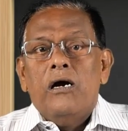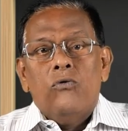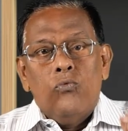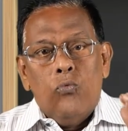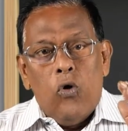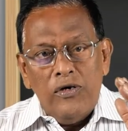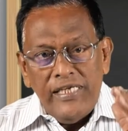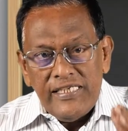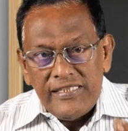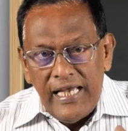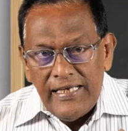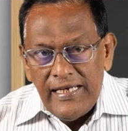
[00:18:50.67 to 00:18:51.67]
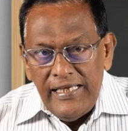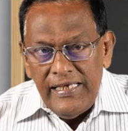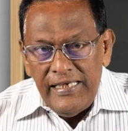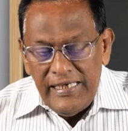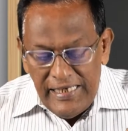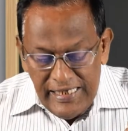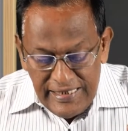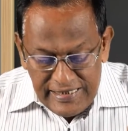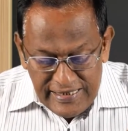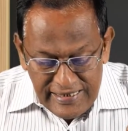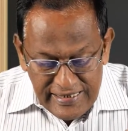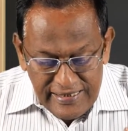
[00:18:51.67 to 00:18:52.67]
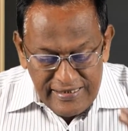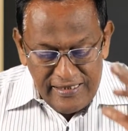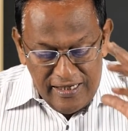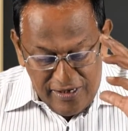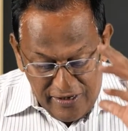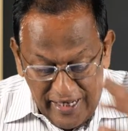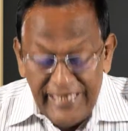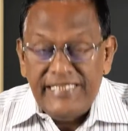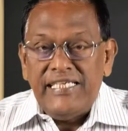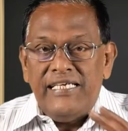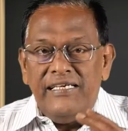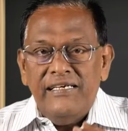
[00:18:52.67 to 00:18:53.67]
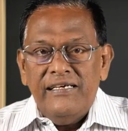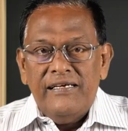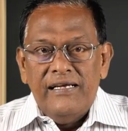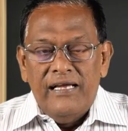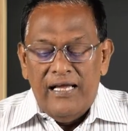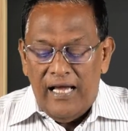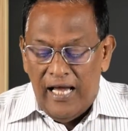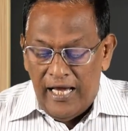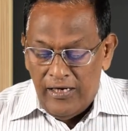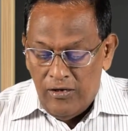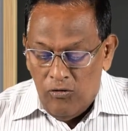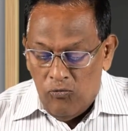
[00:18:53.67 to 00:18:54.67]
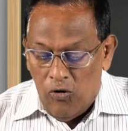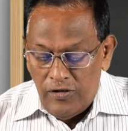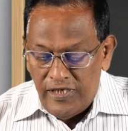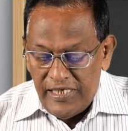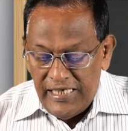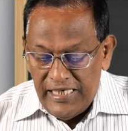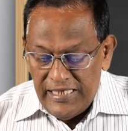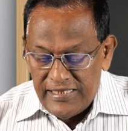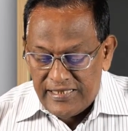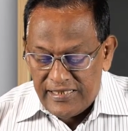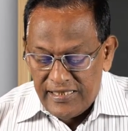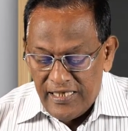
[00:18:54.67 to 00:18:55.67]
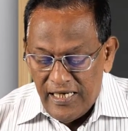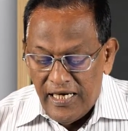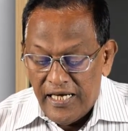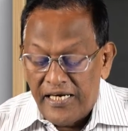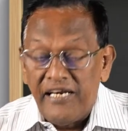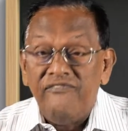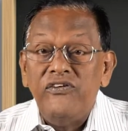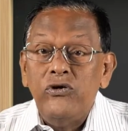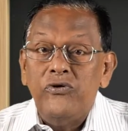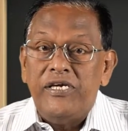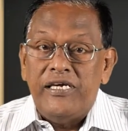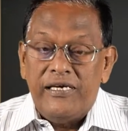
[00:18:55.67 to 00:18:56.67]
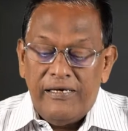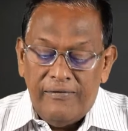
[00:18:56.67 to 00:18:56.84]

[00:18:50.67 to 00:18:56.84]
what exactly is writing, and what is reviewing.